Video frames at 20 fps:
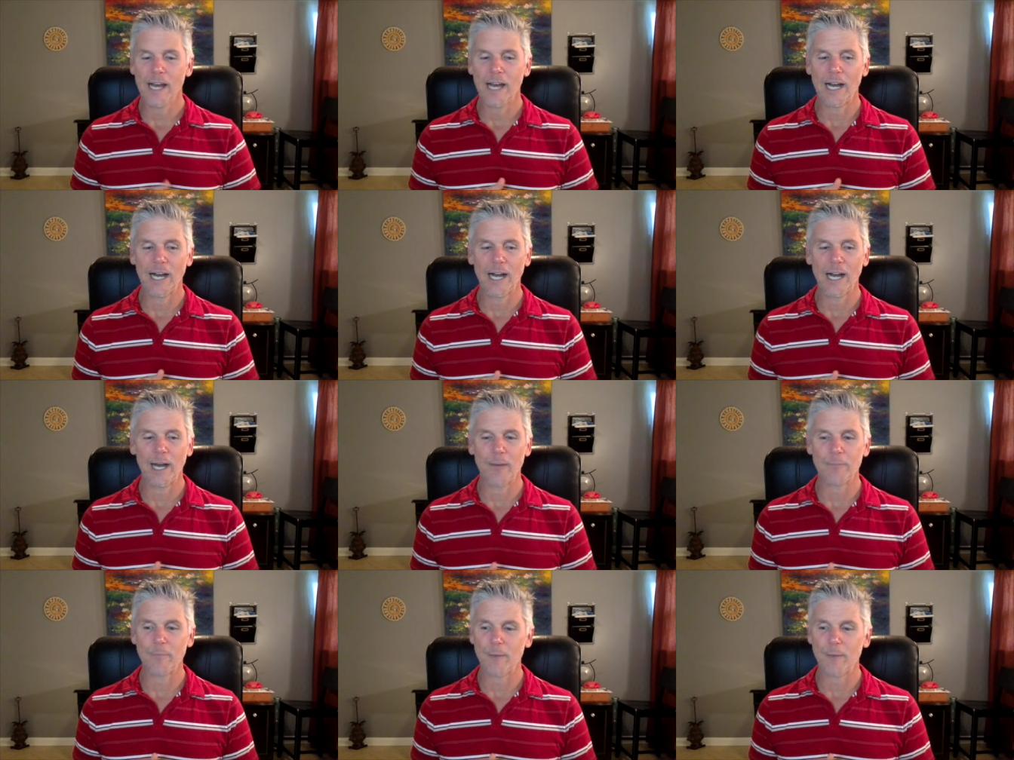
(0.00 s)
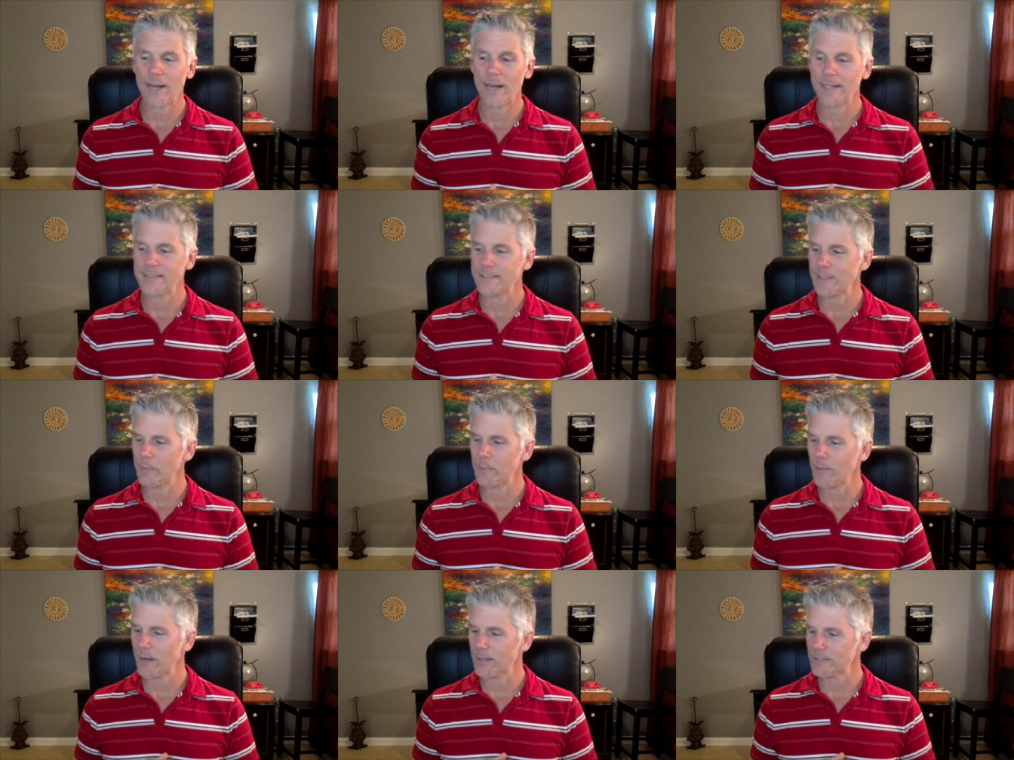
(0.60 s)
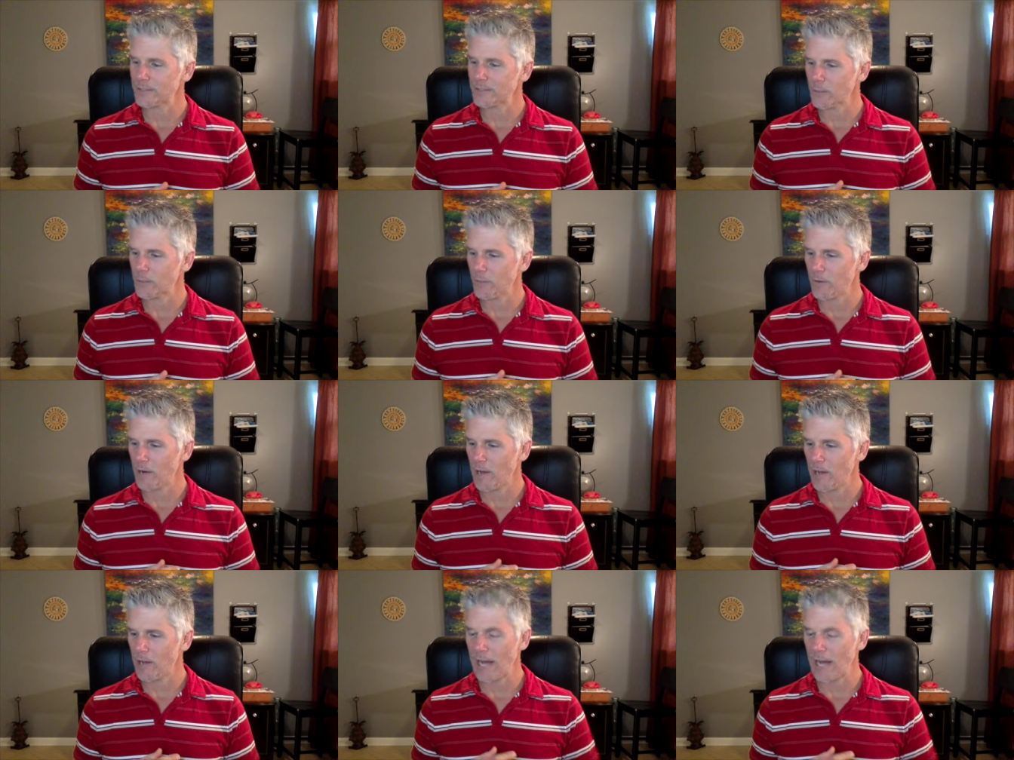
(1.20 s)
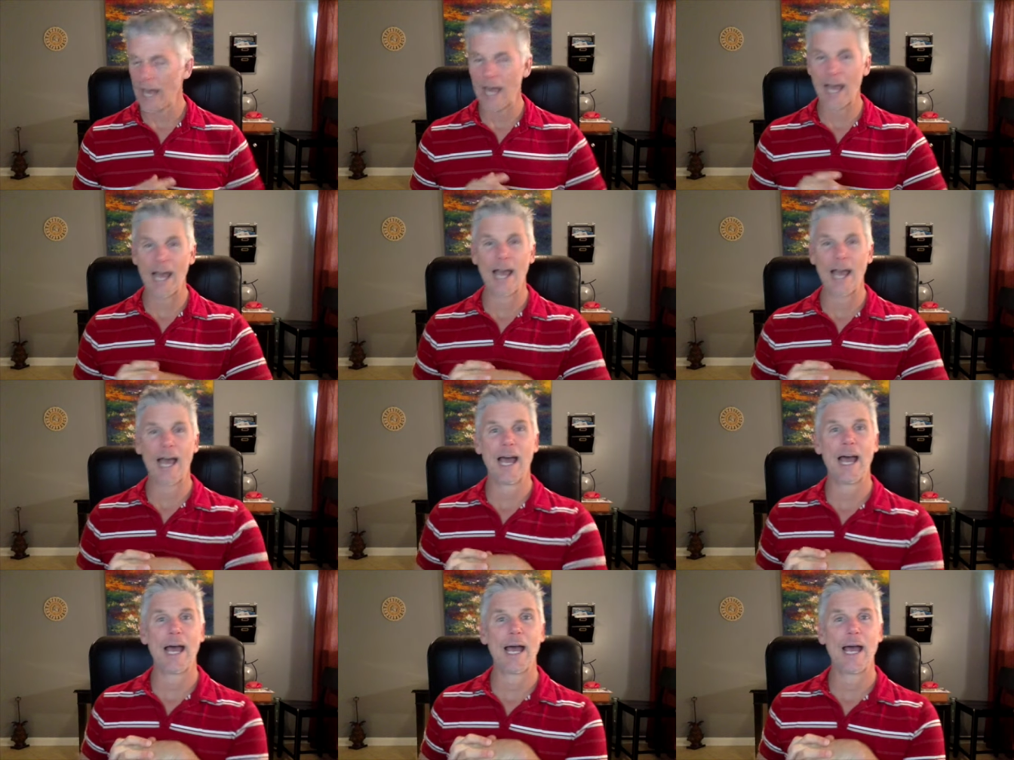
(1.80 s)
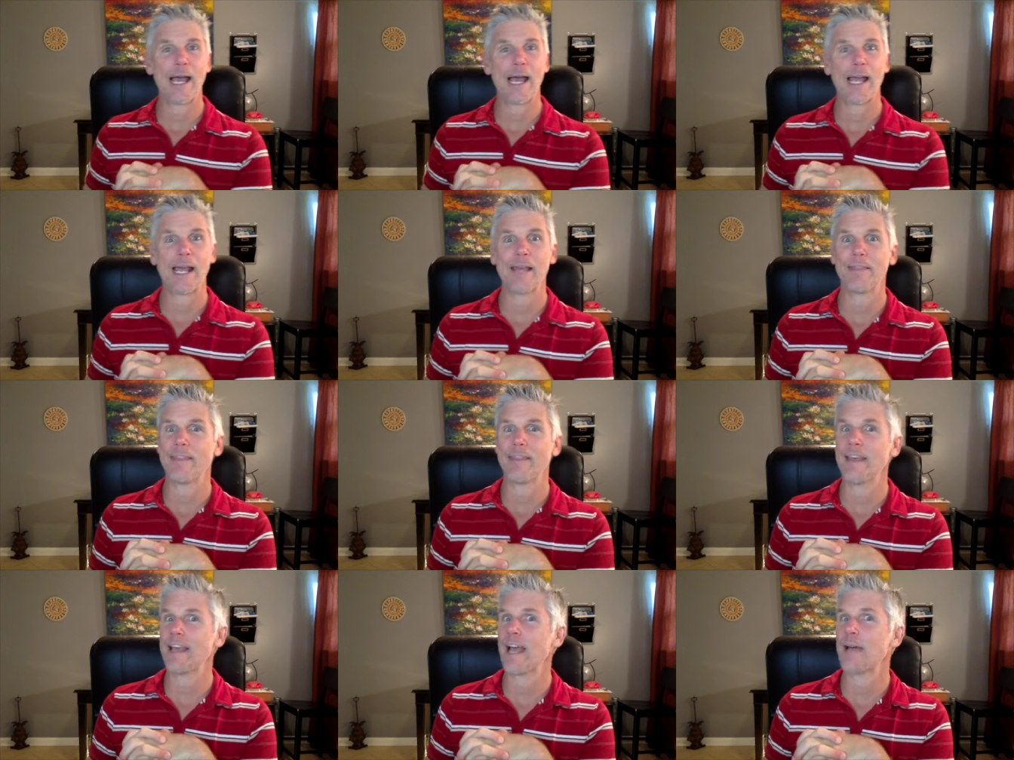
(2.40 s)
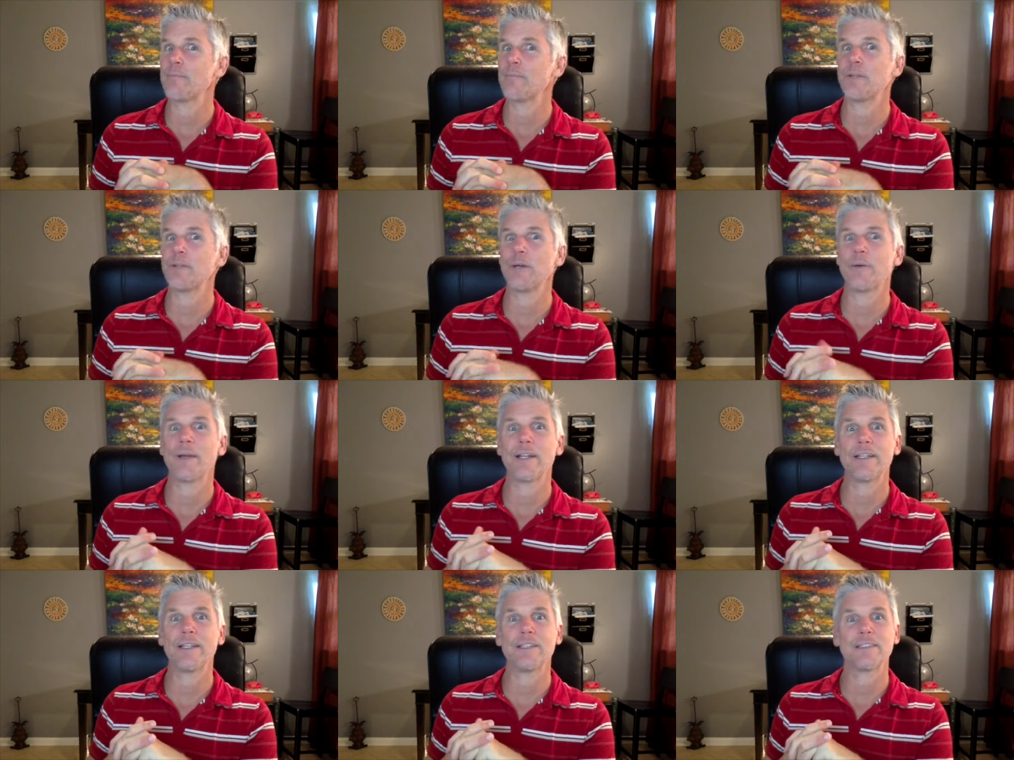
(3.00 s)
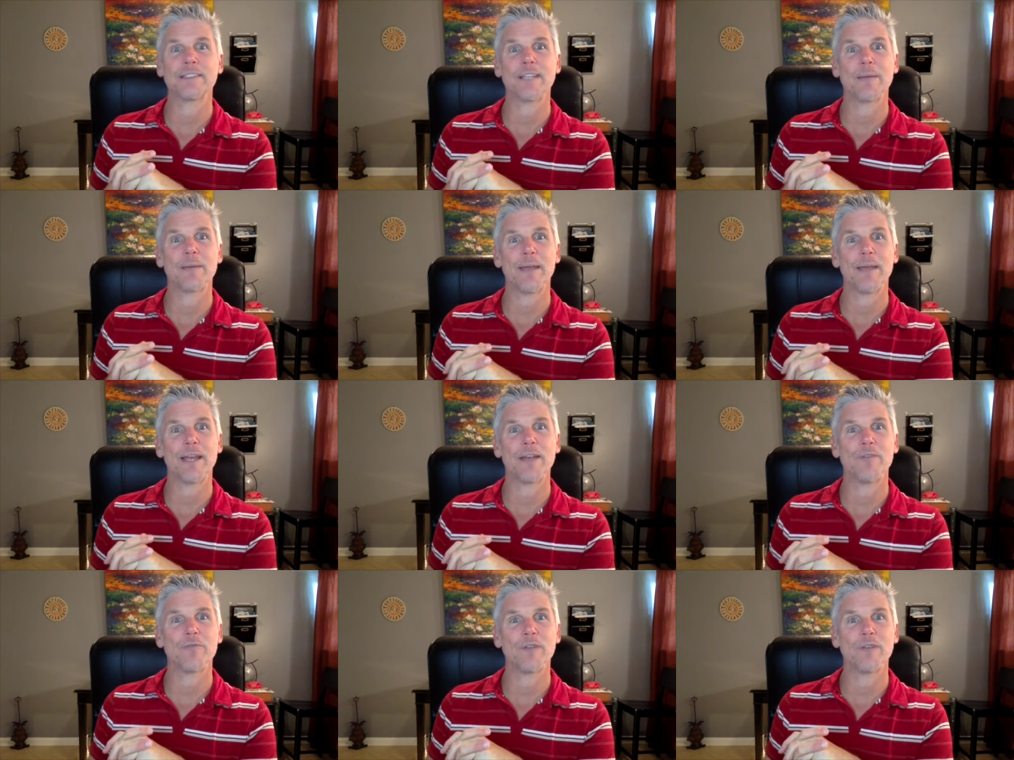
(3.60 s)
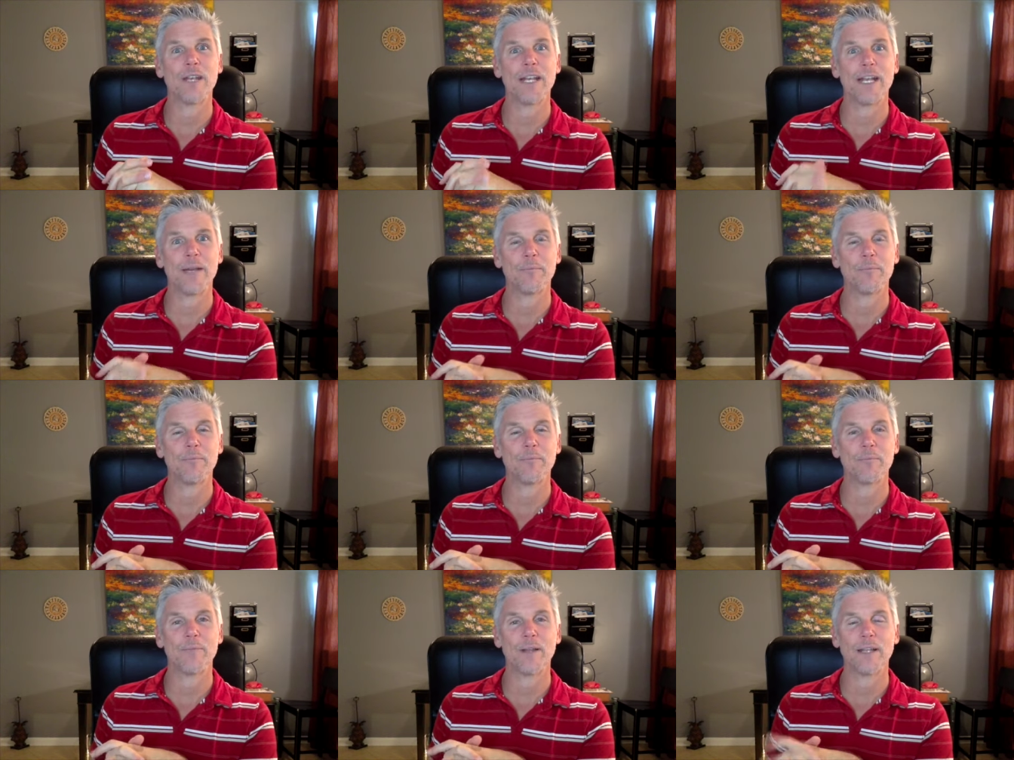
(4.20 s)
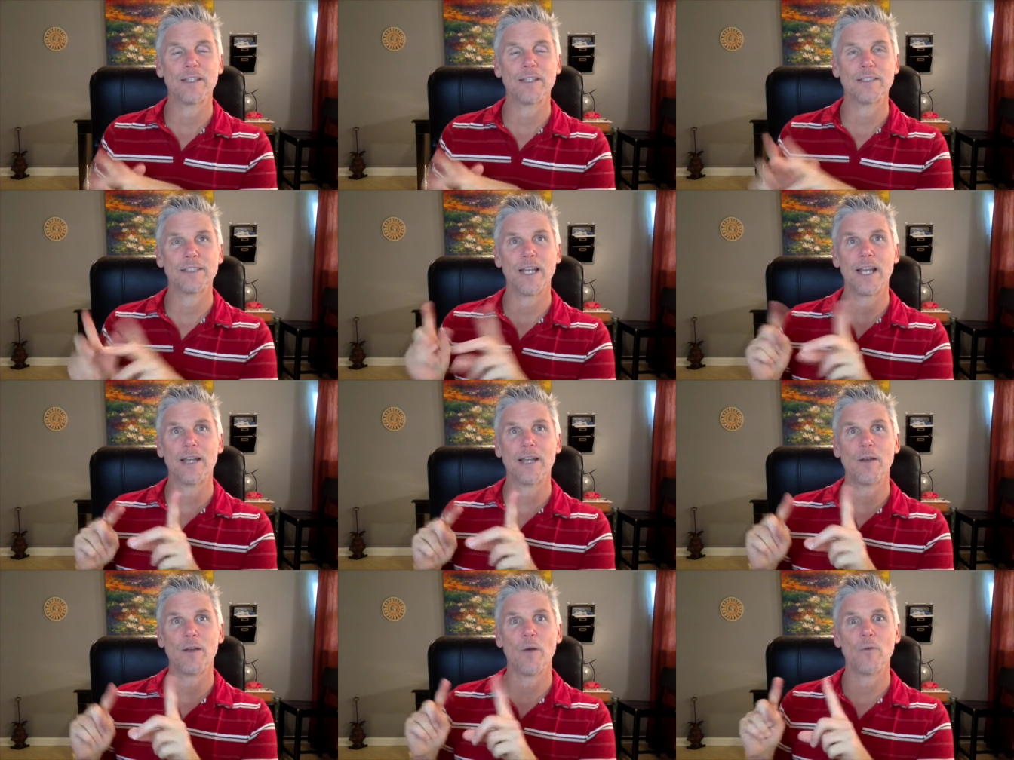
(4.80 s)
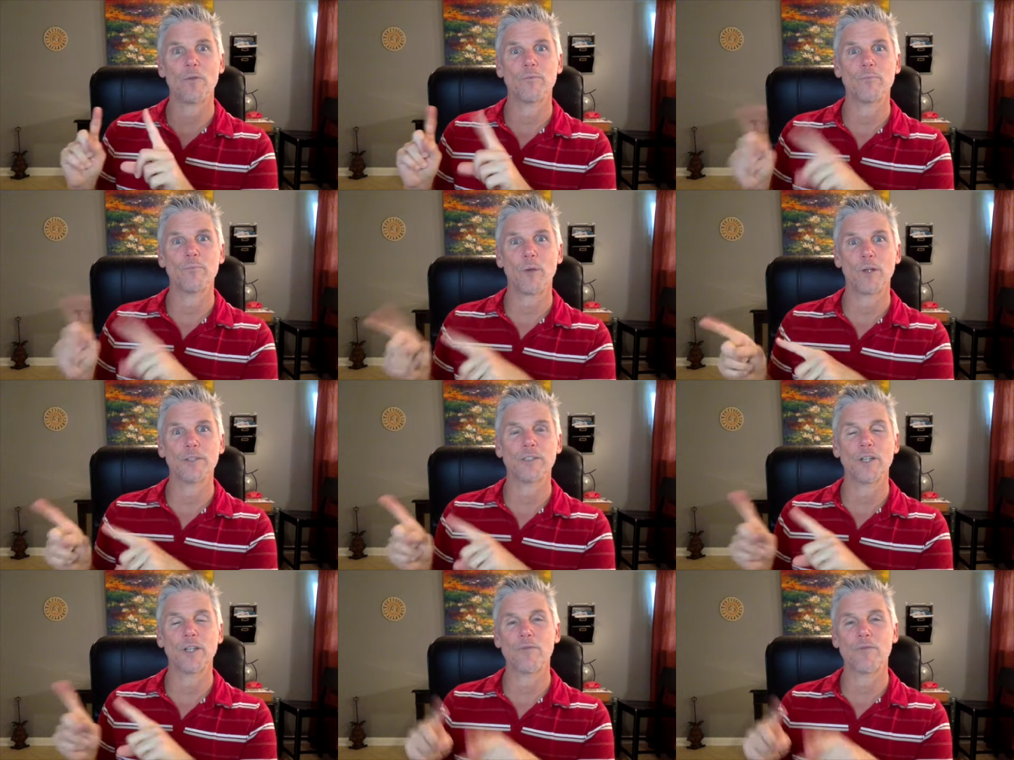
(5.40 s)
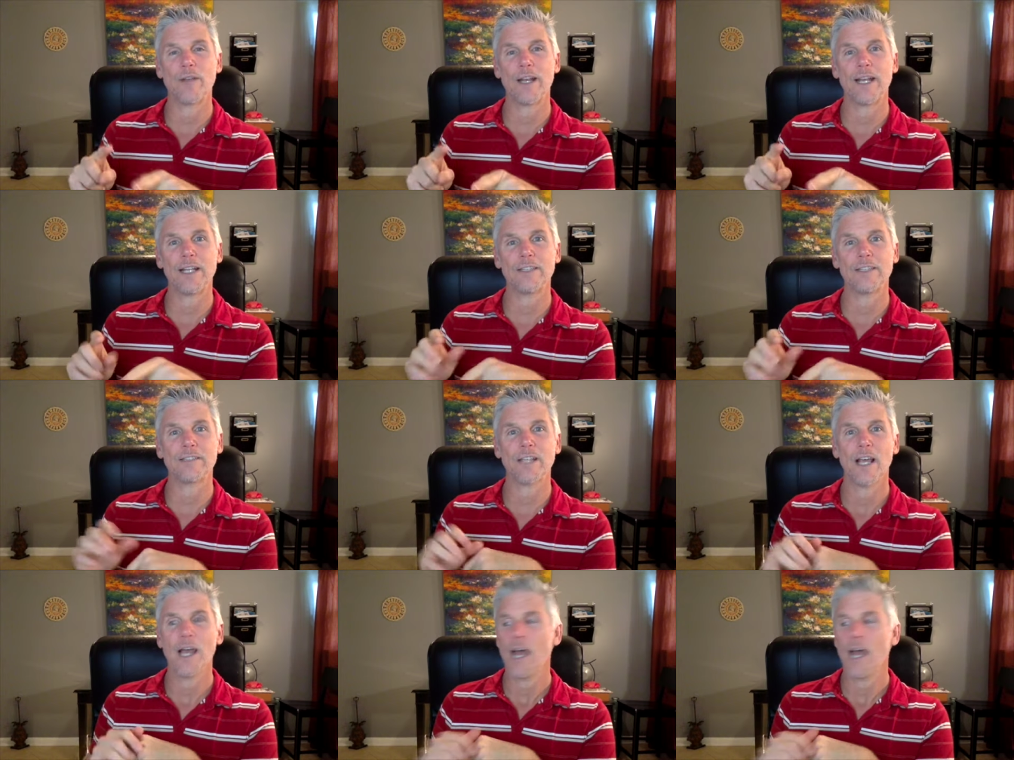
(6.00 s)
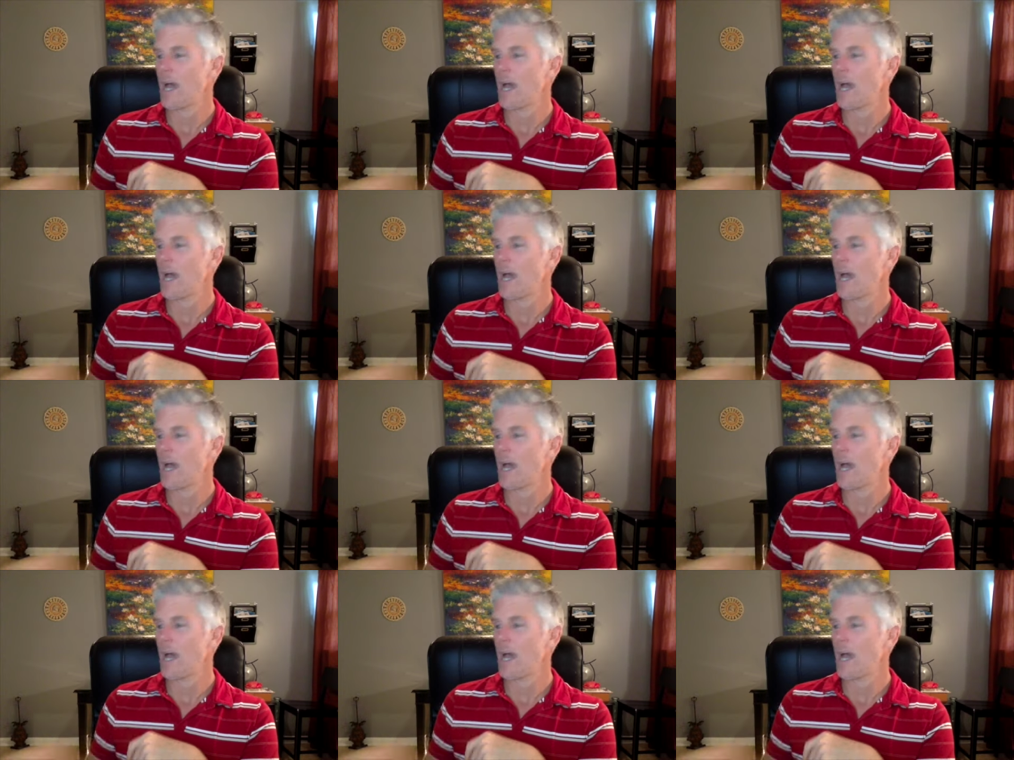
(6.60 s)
Let's see what else is going on. I think I'm doing some in-person readings.